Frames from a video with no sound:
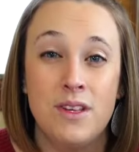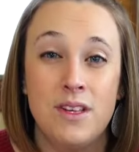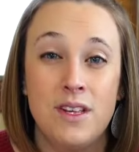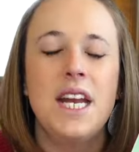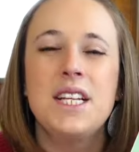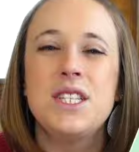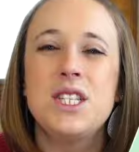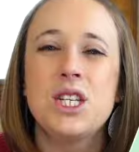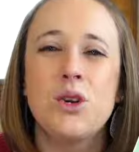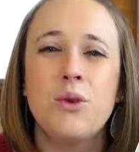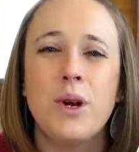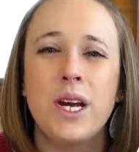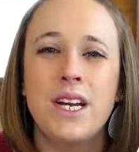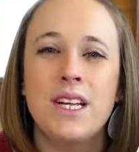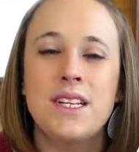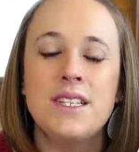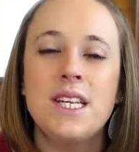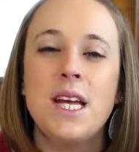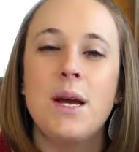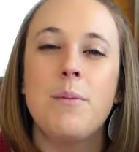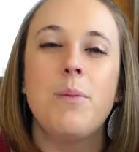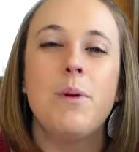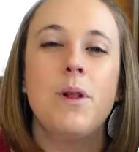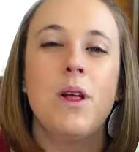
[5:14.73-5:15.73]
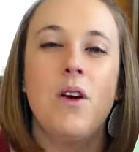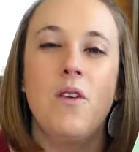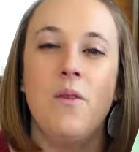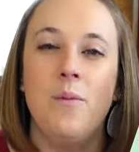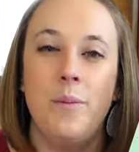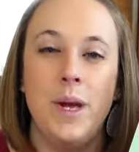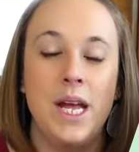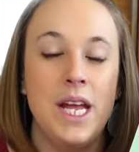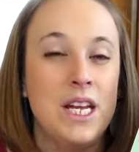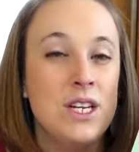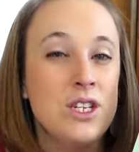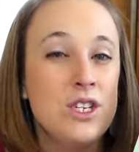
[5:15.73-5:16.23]
And it's a great example of
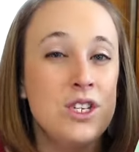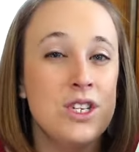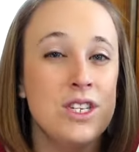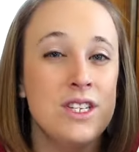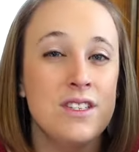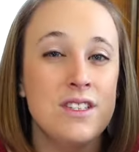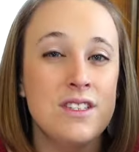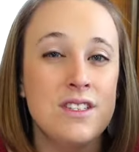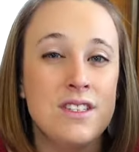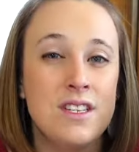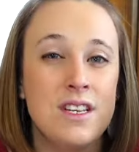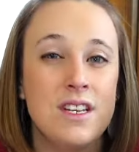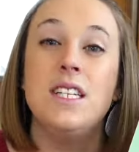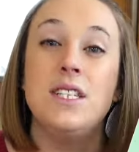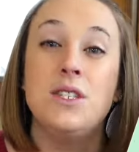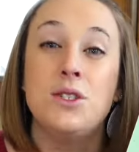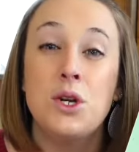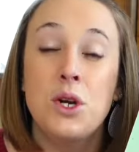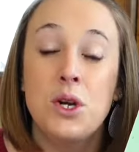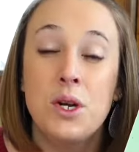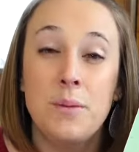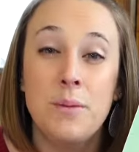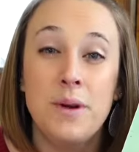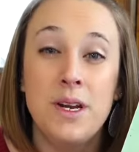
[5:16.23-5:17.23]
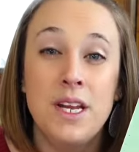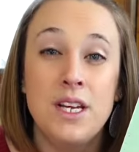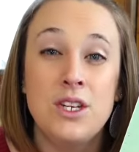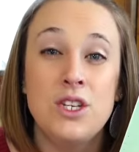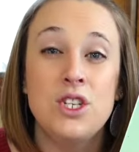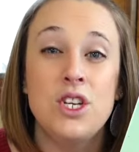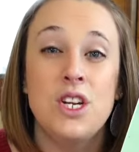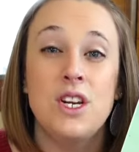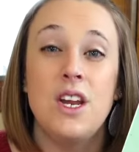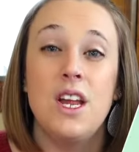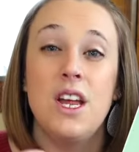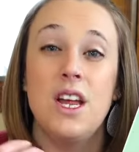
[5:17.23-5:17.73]
patience,
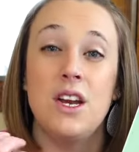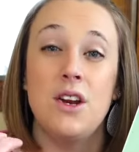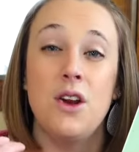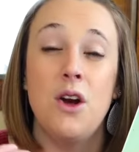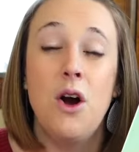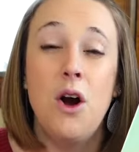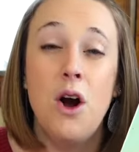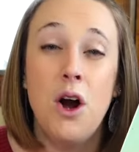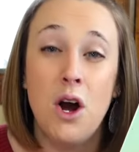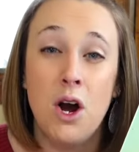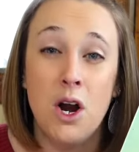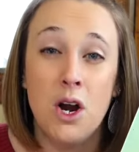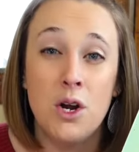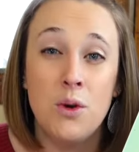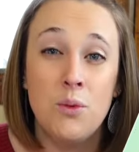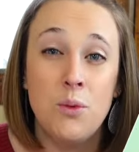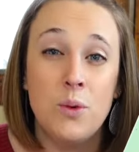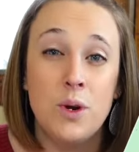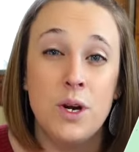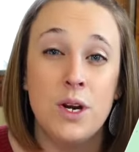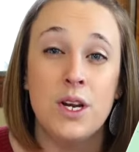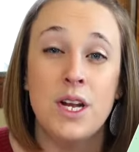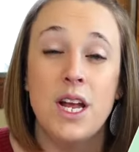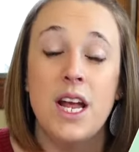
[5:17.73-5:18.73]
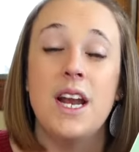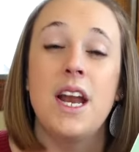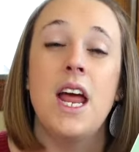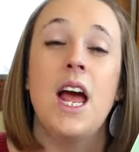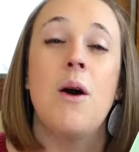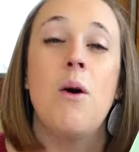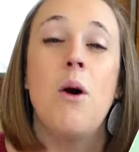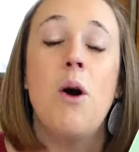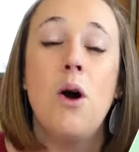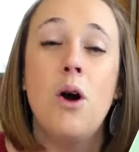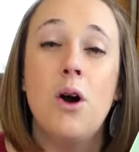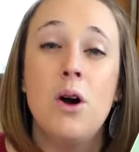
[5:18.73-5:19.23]
determination, and hard work, and
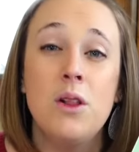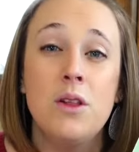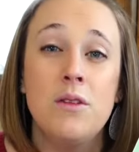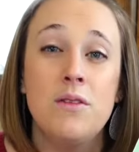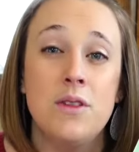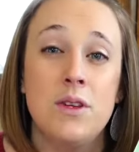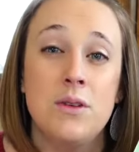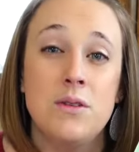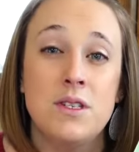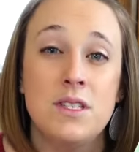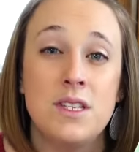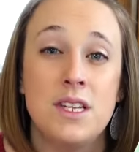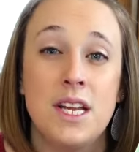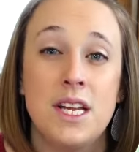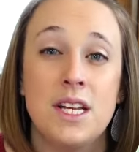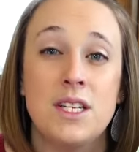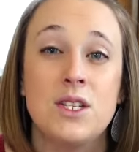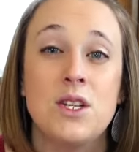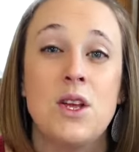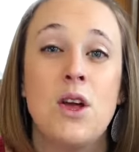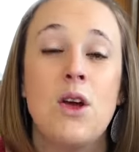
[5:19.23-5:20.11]
how all of those things